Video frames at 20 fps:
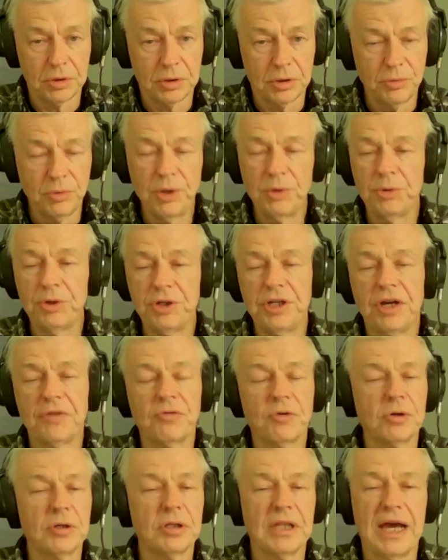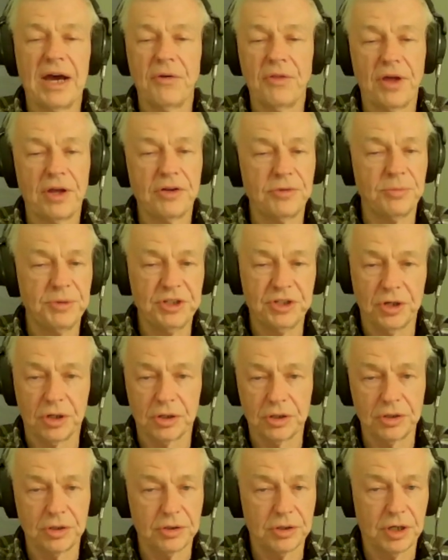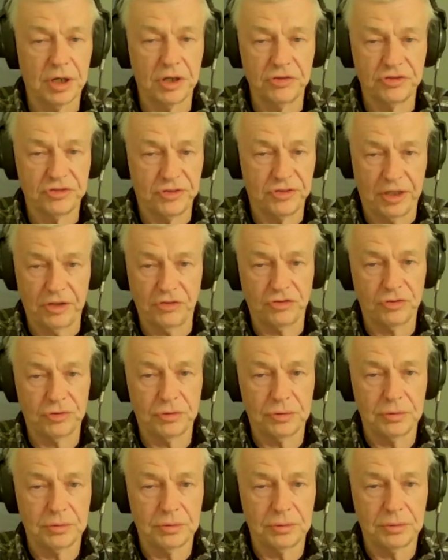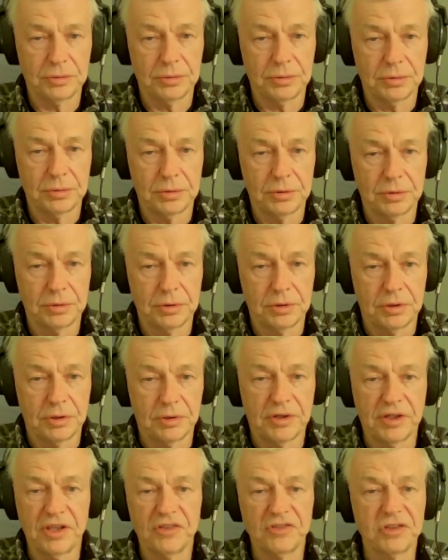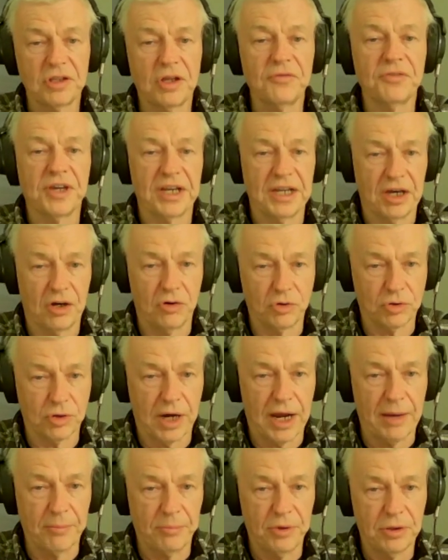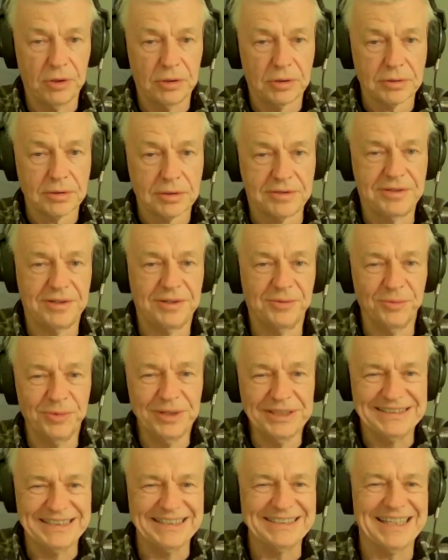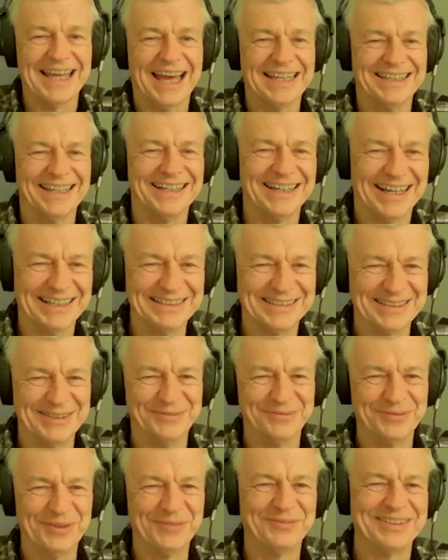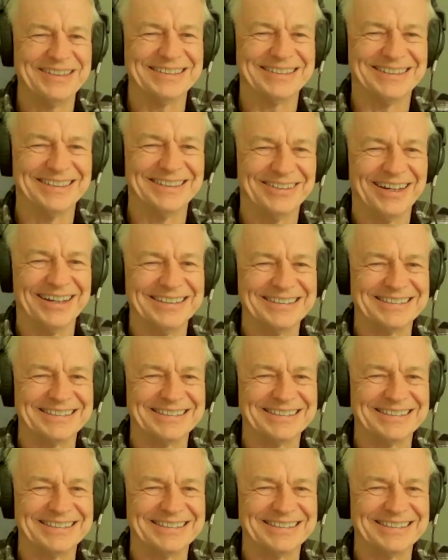We would never allow that to be done in the United States. Okay, that's love canal crap. We did that in the 1950s in the United